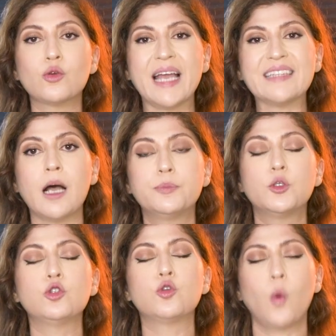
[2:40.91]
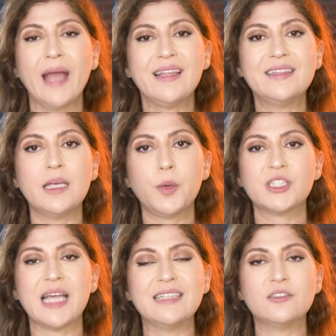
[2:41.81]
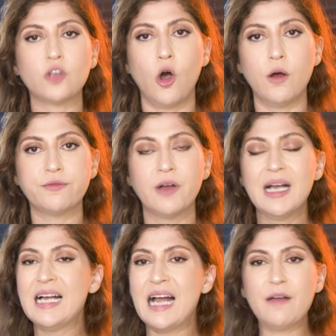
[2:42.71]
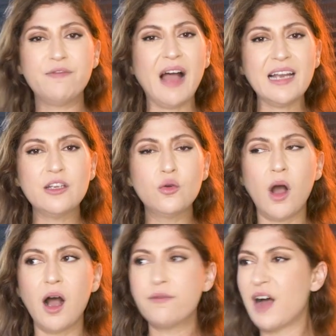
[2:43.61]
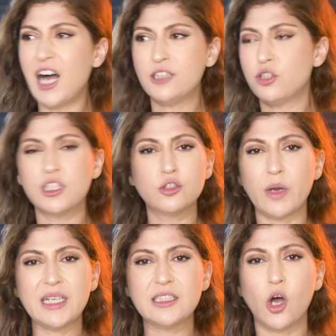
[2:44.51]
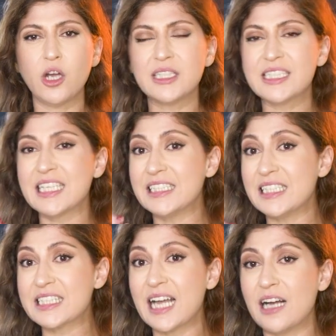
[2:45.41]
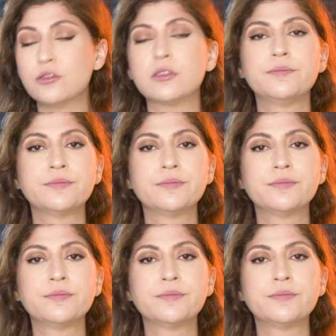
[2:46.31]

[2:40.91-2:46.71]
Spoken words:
to get up to 20% off a value of $120 in discount